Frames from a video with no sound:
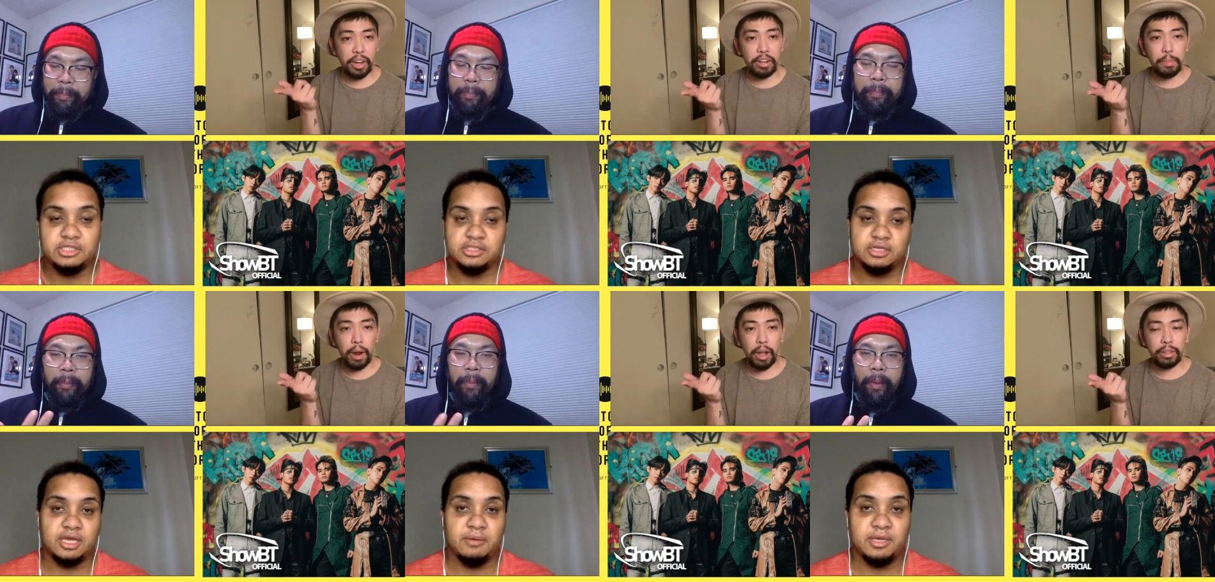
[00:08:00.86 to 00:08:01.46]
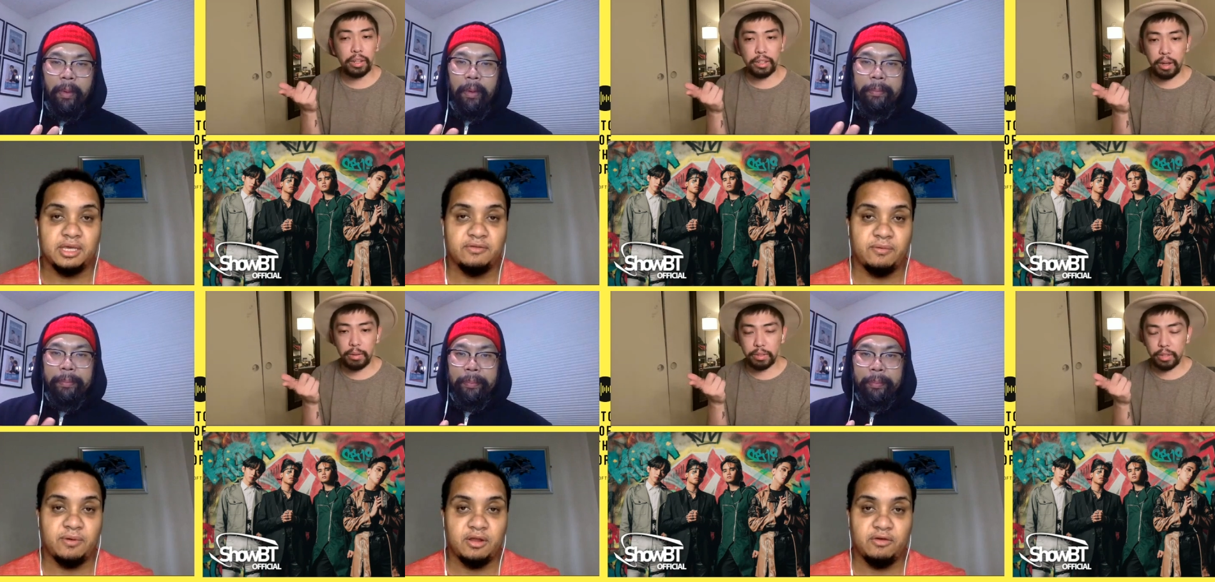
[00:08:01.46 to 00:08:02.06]
Speaker 1: they're the pro- they're
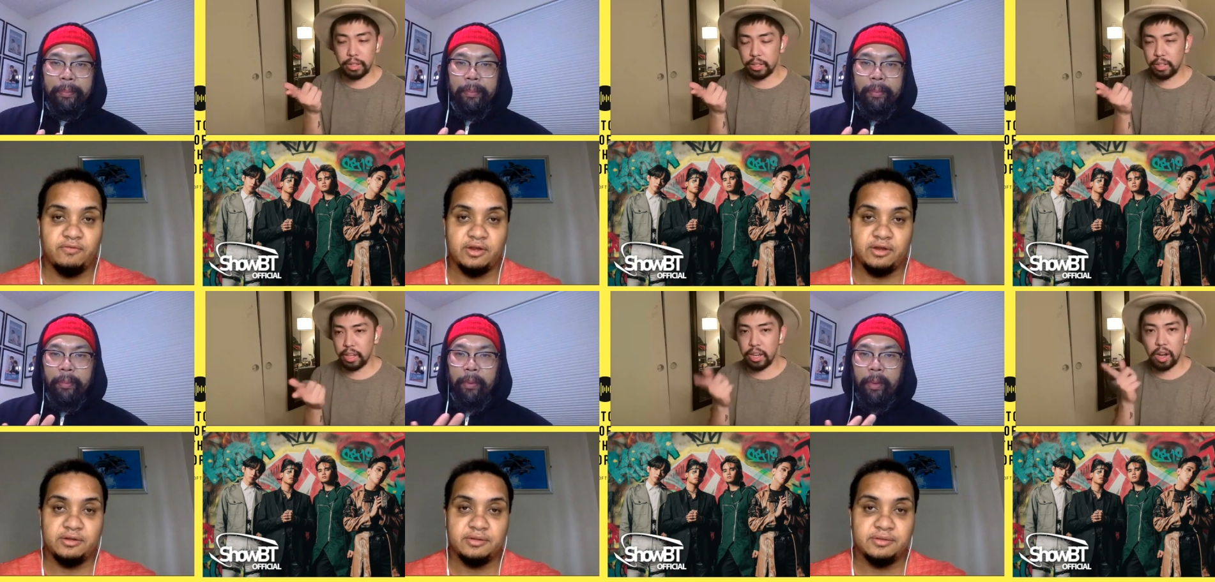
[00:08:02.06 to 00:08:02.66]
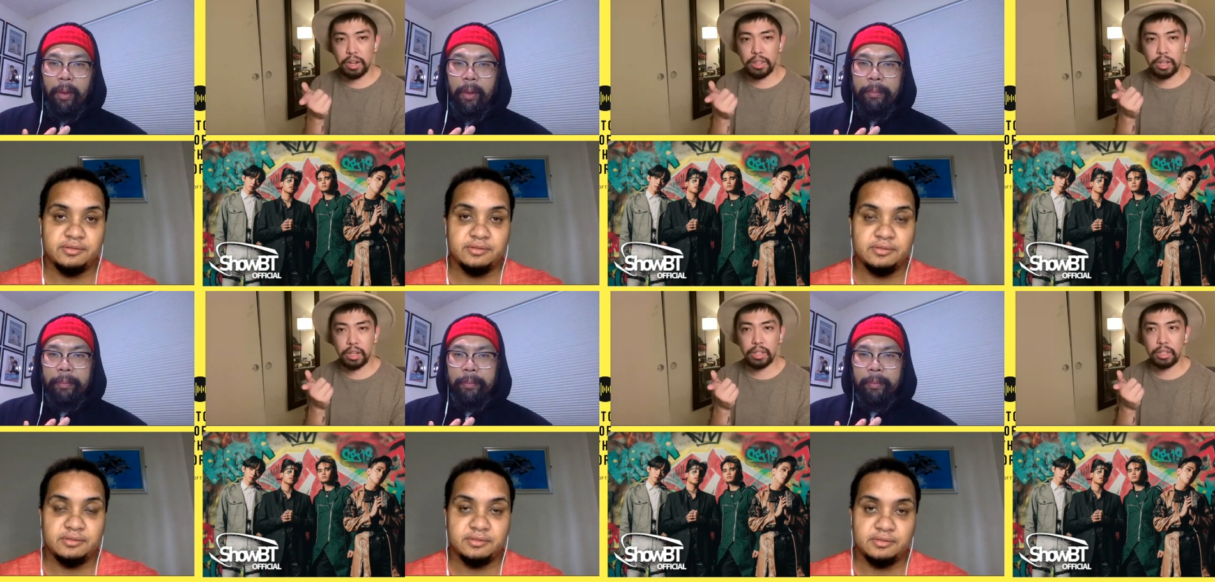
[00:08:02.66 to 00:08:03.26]
the they're, they are
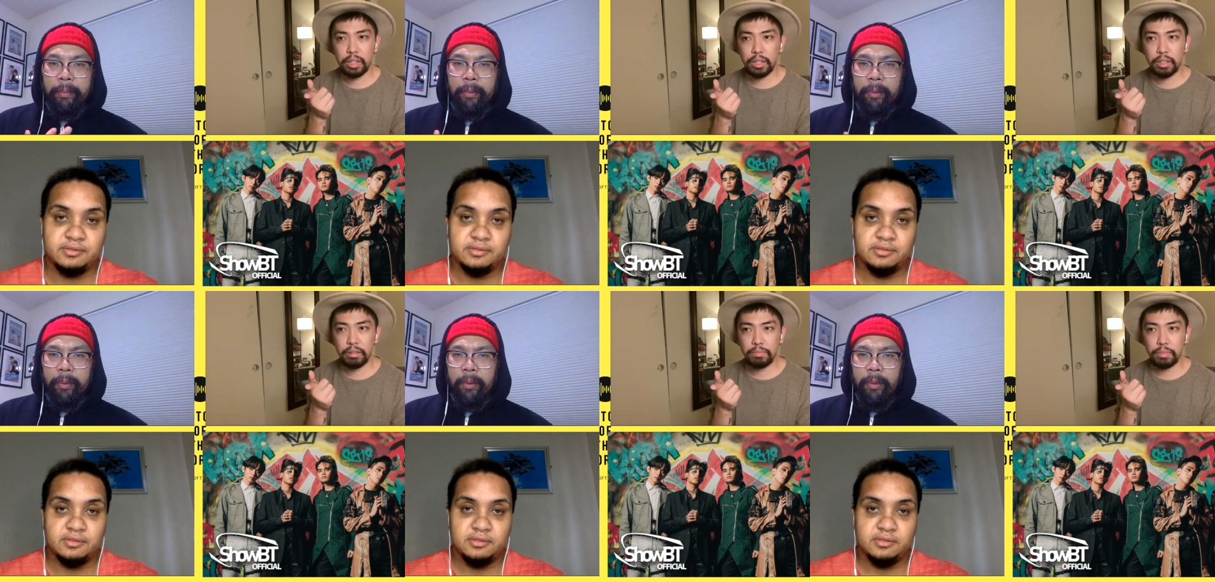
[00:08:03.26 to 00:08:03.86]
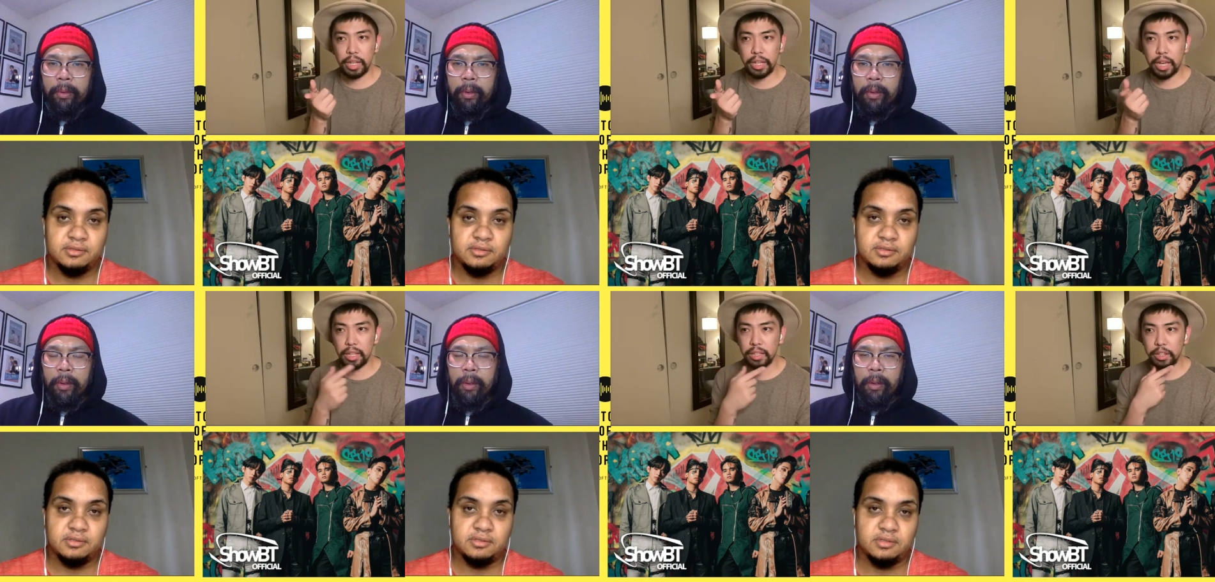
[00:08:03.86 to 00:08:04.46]
the the like I
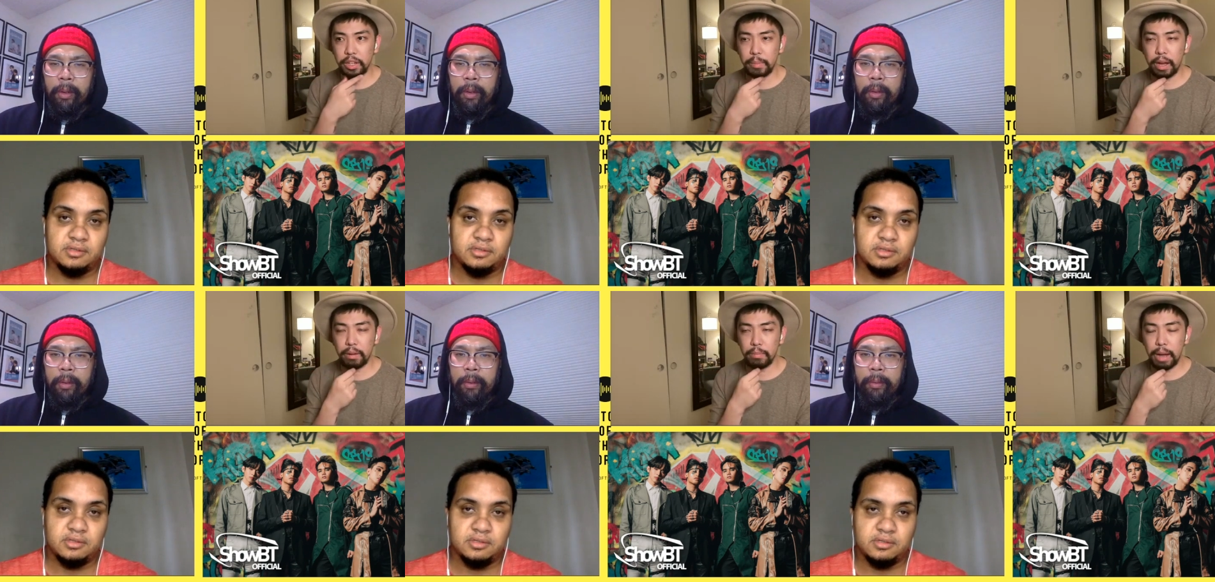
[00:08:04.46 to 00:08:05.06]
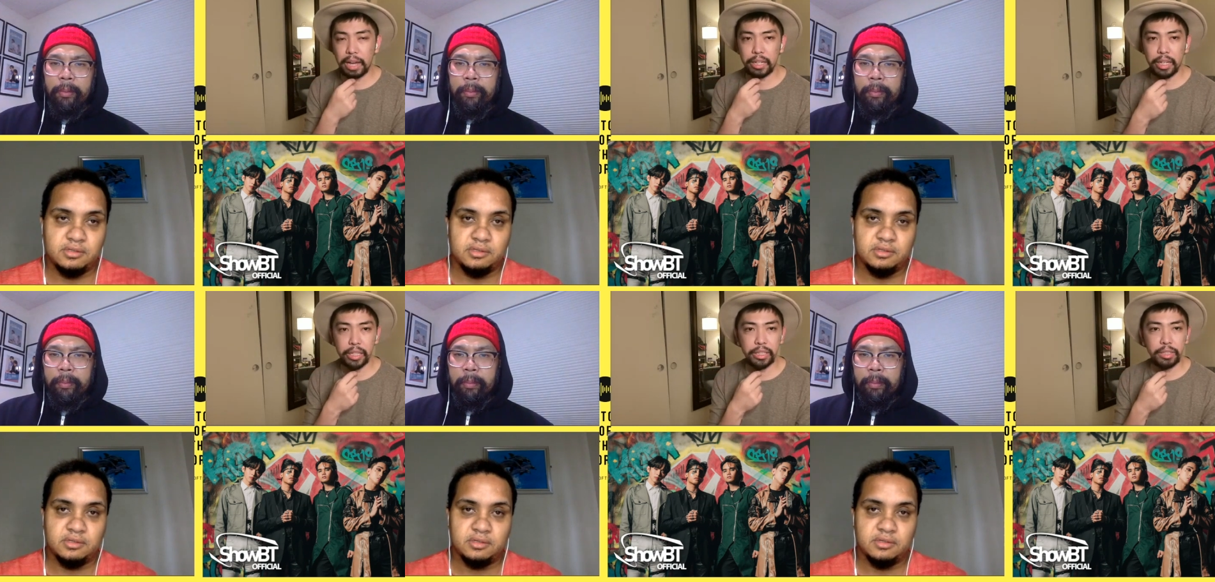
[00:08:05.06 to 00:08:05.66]
think they're the
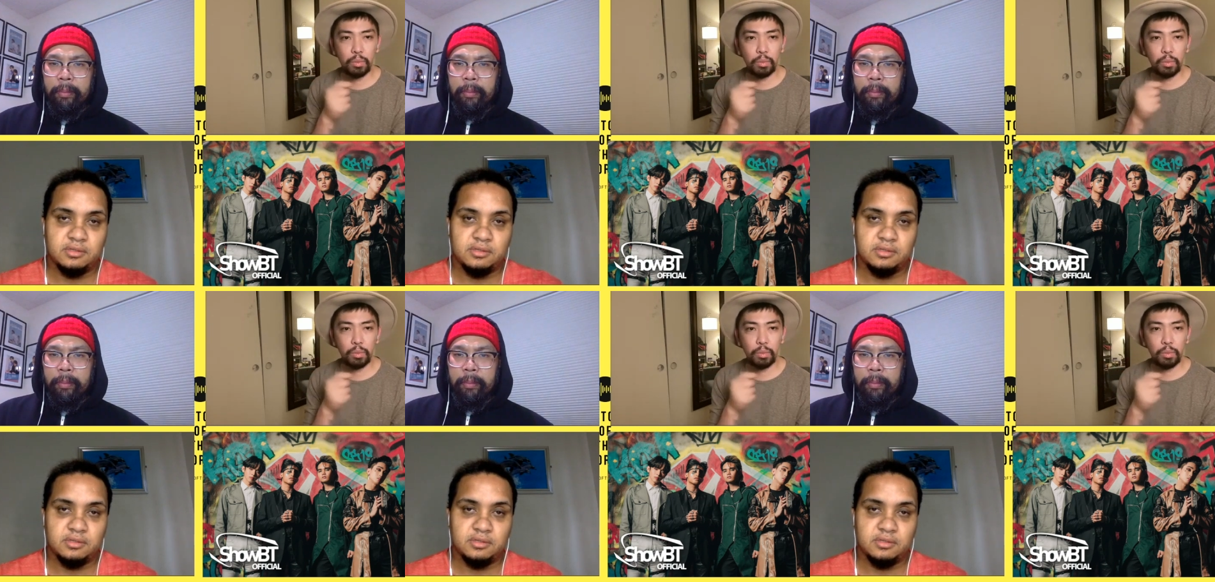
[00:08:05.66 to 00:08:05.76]
pioneers.